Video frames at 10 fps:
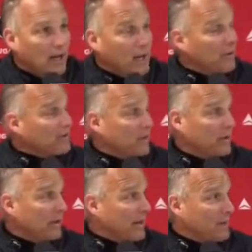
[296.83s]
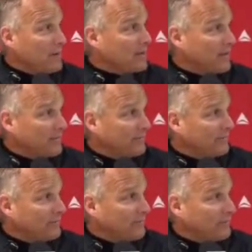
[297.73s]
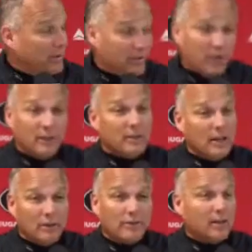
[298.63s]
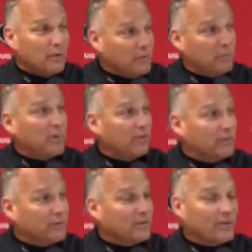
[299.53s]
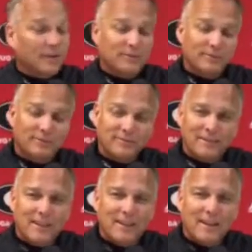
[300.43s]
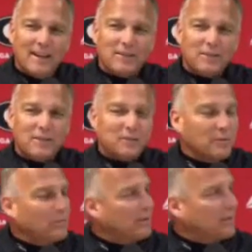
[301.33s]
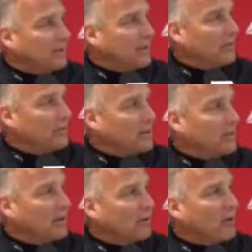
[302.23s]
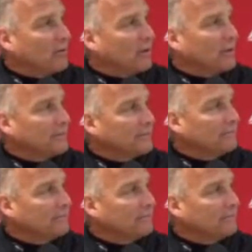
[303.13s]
It must have been. I missed it. But Chuck Dowdle said it was beautiful, so I trust him, but he must have made a great play.